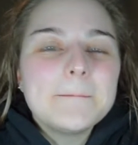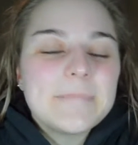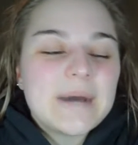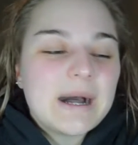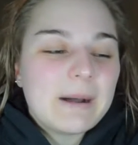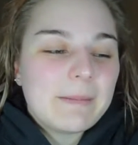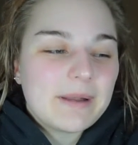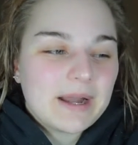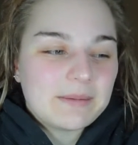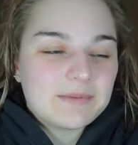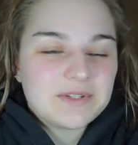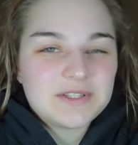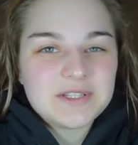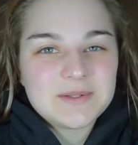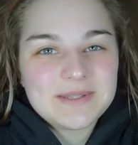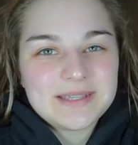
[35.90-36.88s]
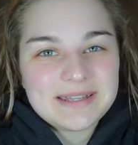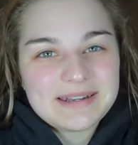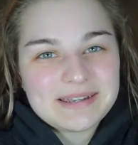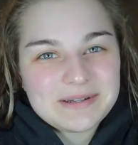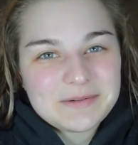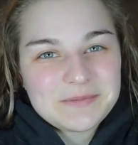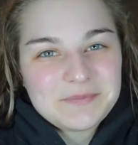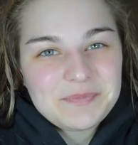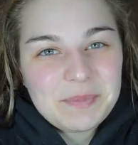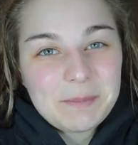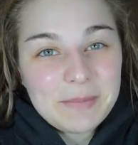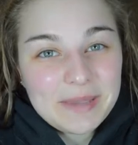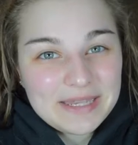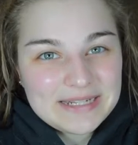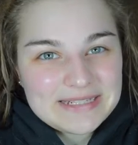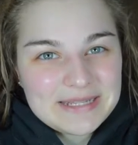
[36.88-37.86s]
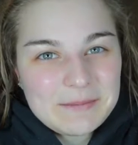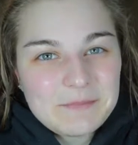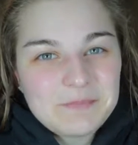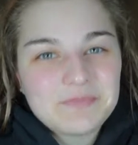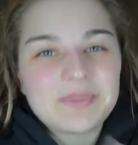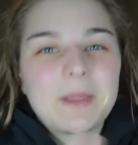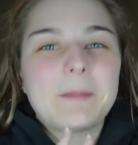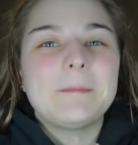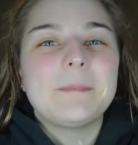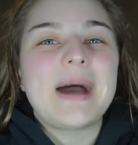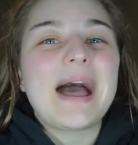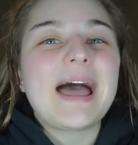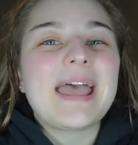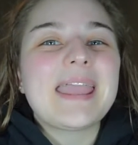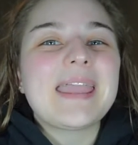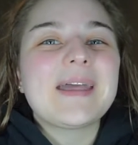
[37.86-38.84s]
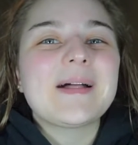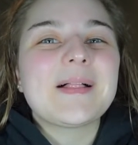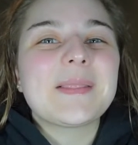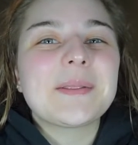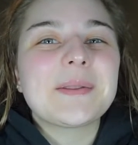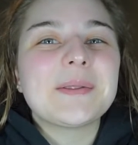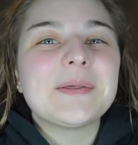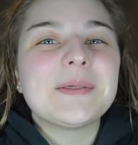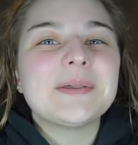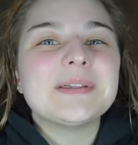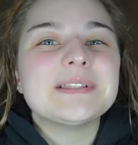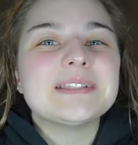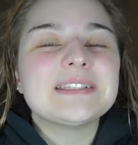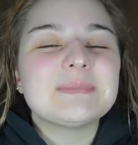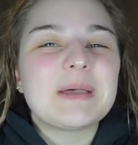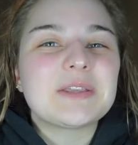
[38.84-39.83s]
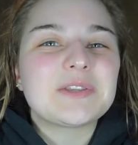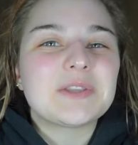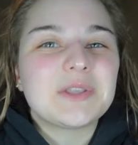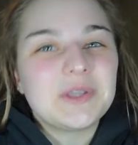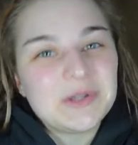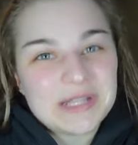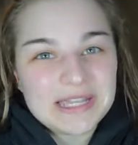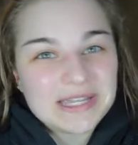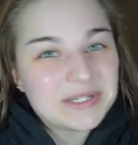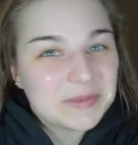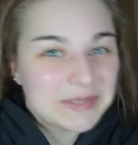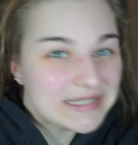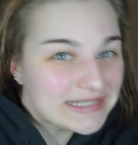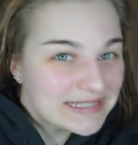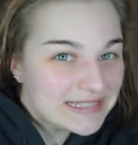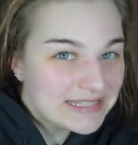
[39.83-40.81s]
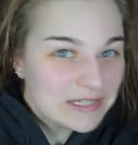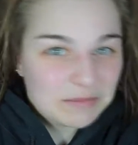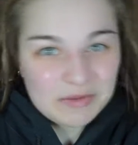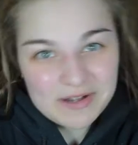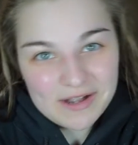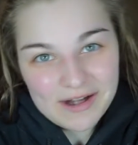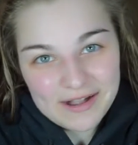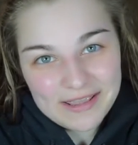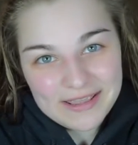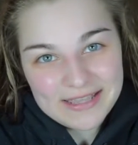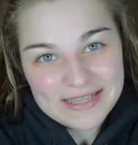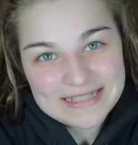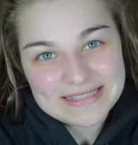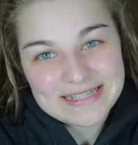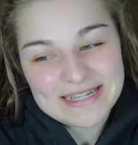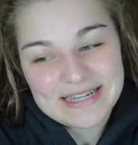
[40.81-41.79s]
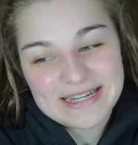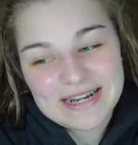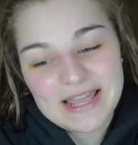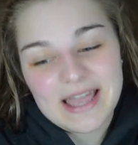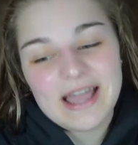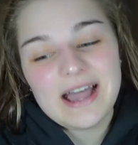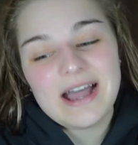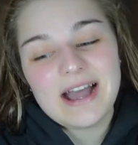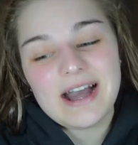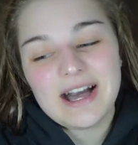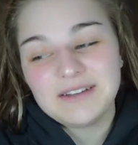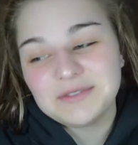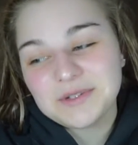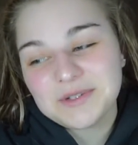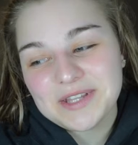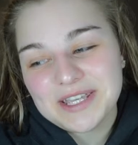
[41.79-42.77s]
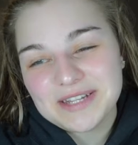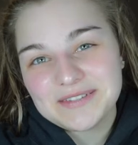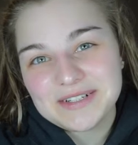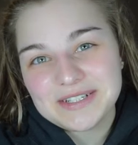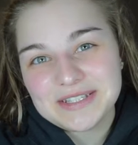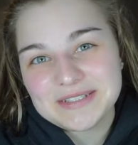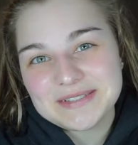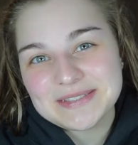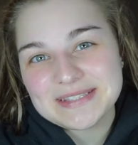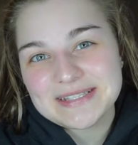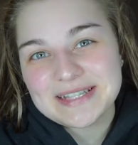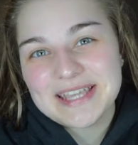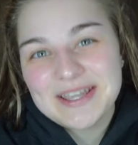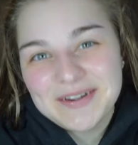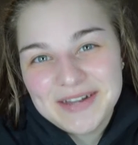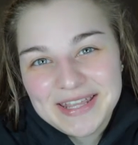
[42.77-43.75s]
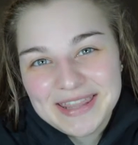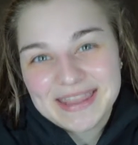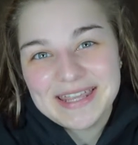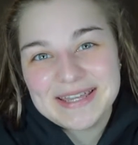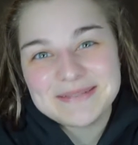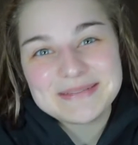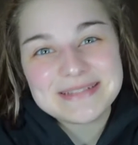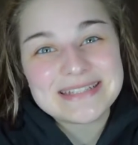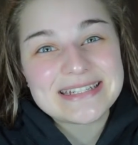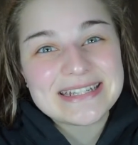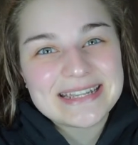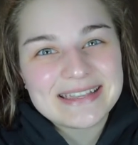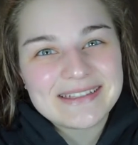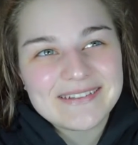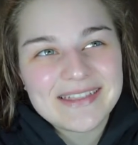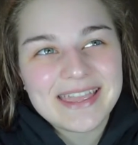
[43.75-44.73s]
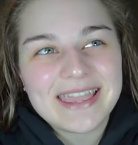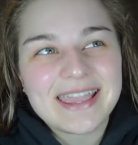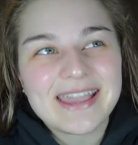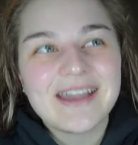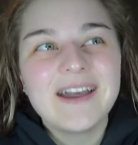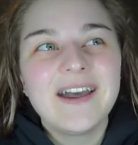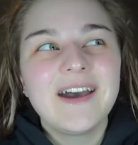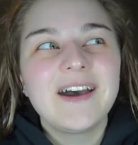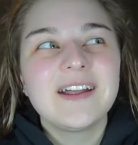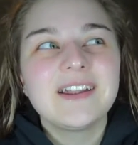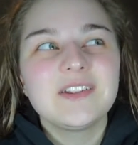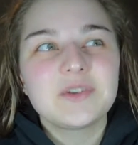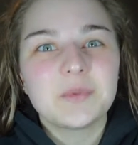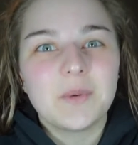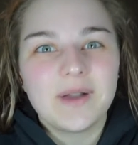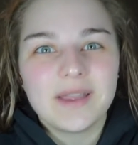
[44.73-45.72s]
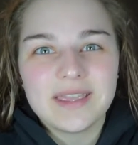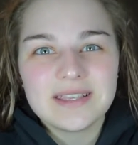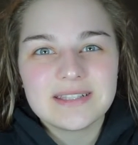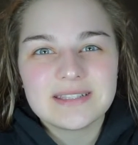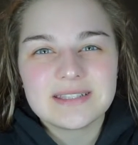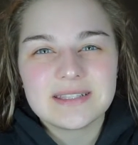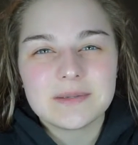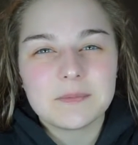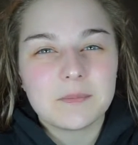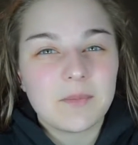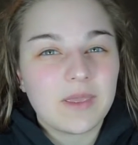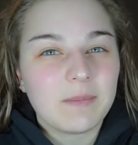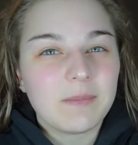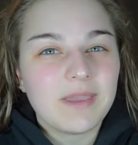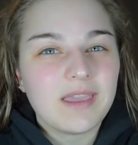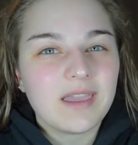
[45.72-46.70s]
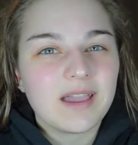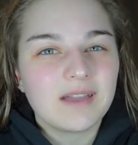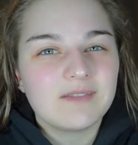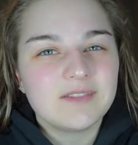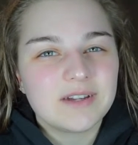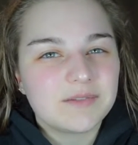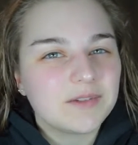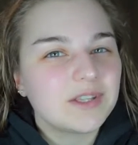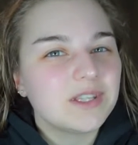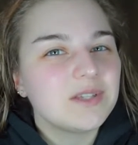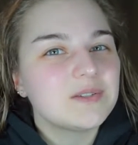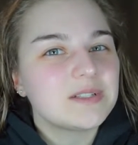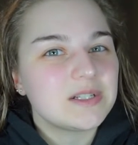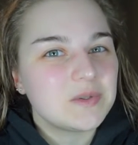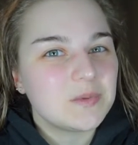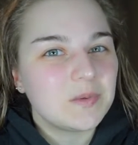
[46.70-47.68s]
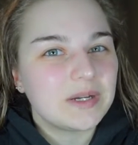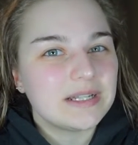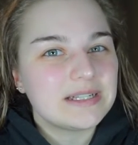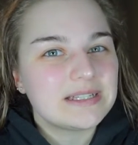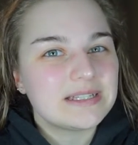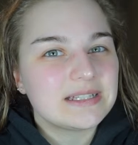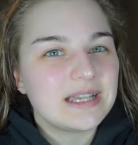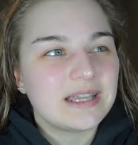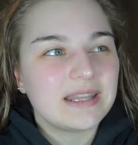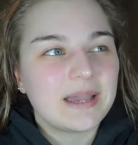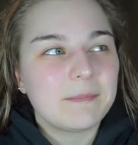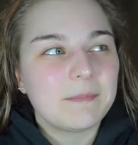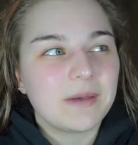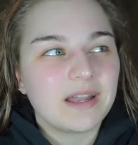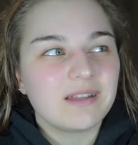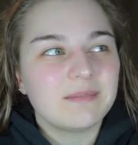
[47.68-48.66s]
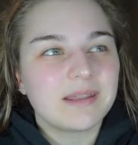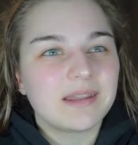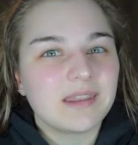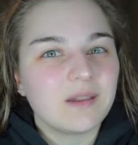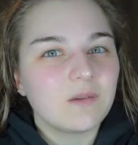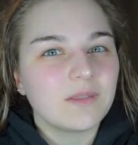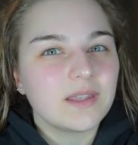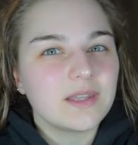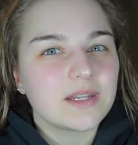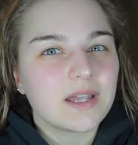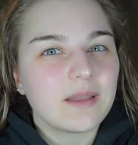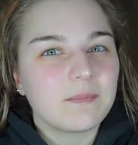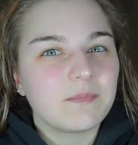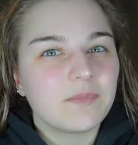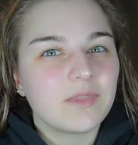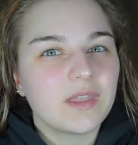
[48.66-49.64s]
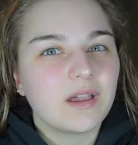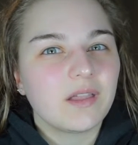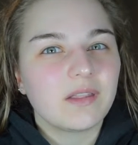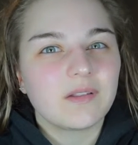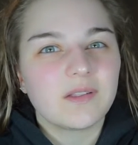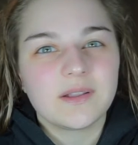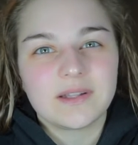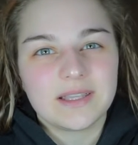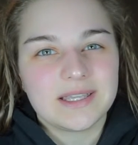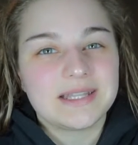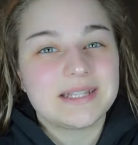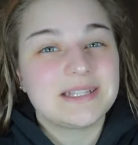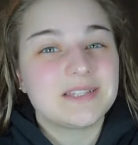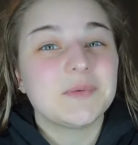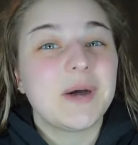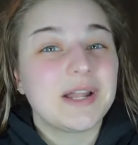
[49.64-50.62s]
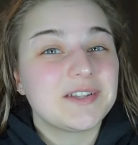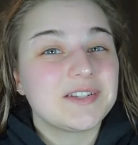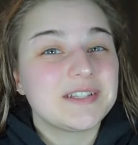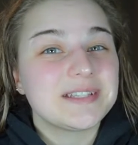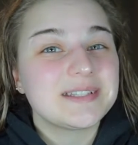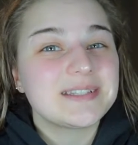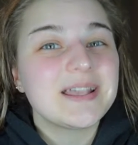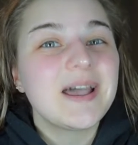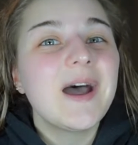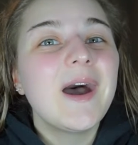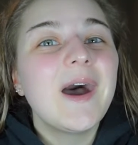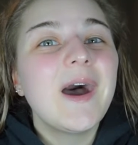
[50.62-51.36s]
and I'm just doing it now. But my little special unique twist to put on it is that I've only ever used liquid lipstick like twice, maybe. I've definitely used it once, and that might have been the only time, other than like in swatches.